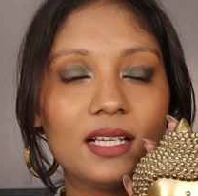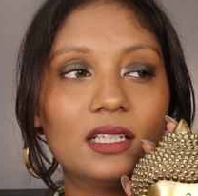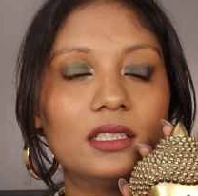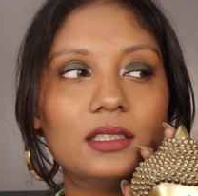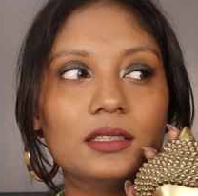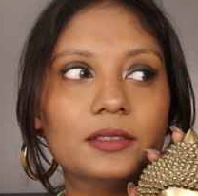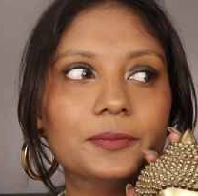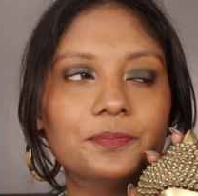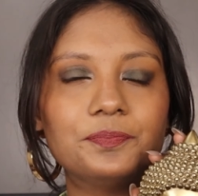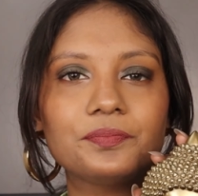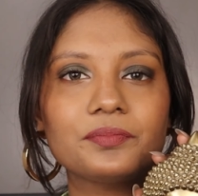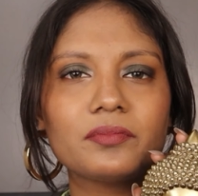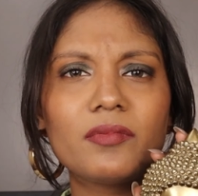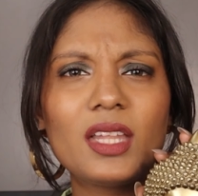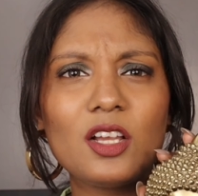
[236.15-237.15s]

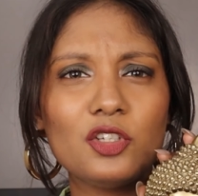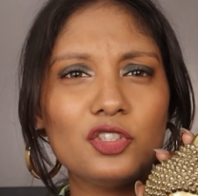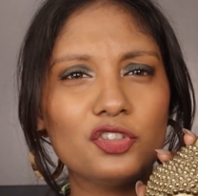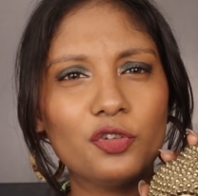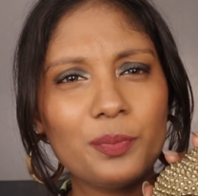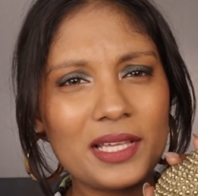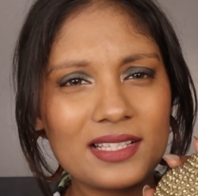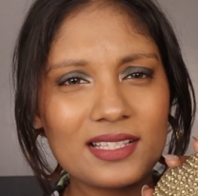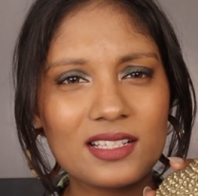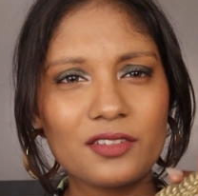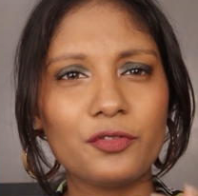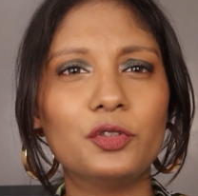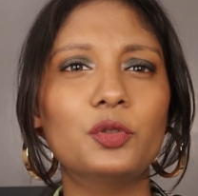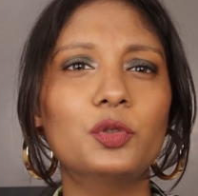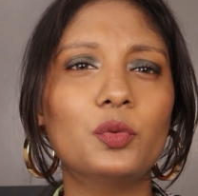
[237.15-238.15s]
showpieces
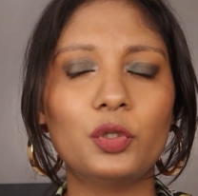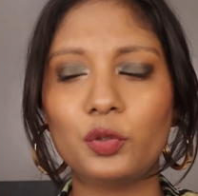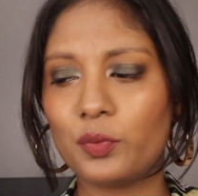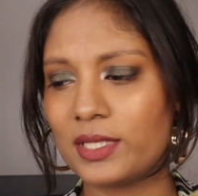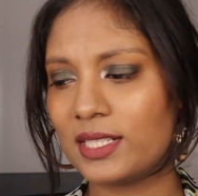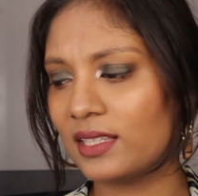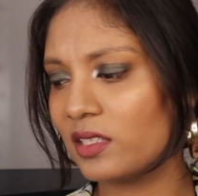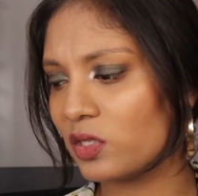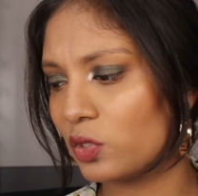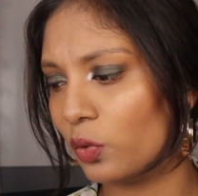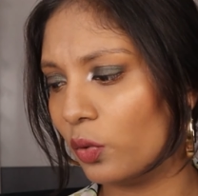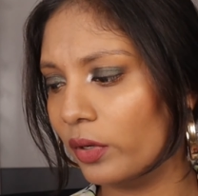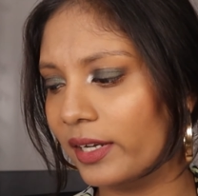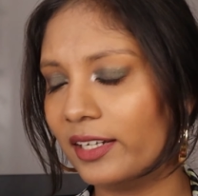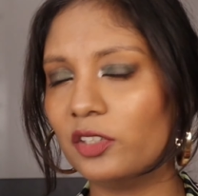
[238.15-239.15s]
if you don't want to visit the
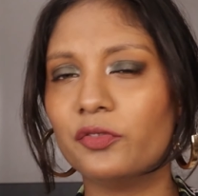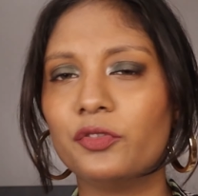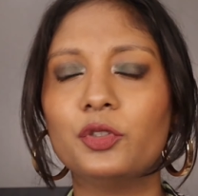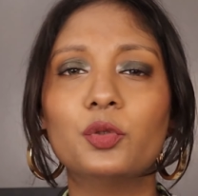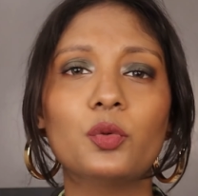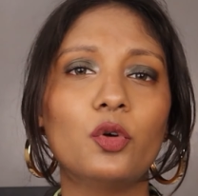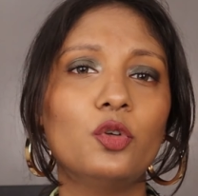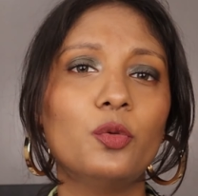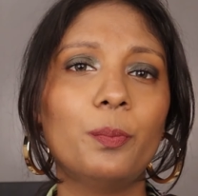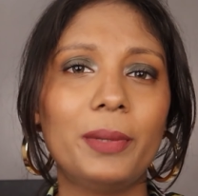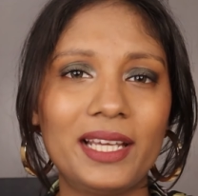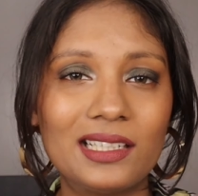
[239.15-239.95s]
store and if you don't want to pay